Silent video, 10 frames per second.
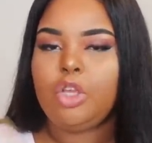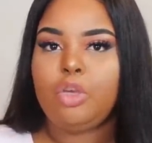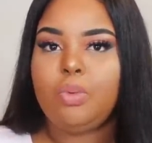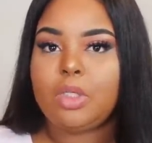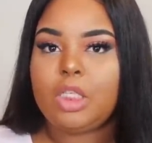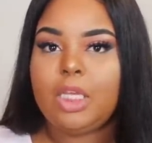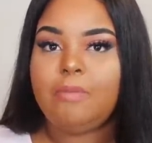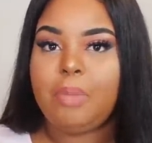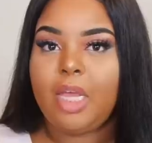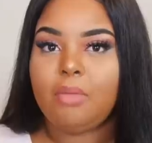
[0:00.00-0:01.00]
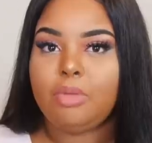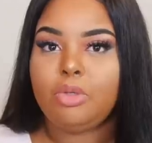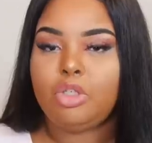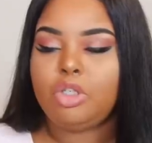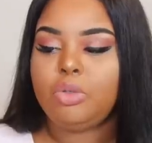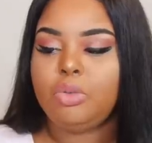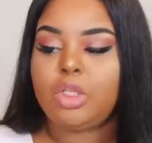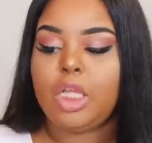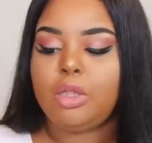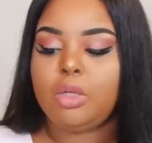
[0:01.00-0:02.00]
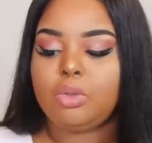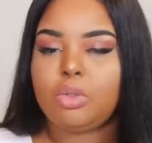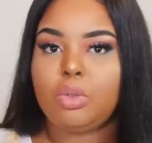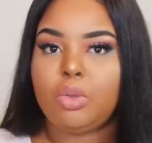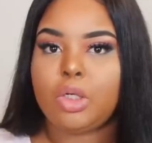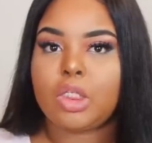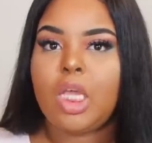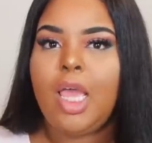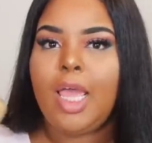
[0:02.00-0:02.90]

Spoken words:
you will see Bamboo shoes in those stores.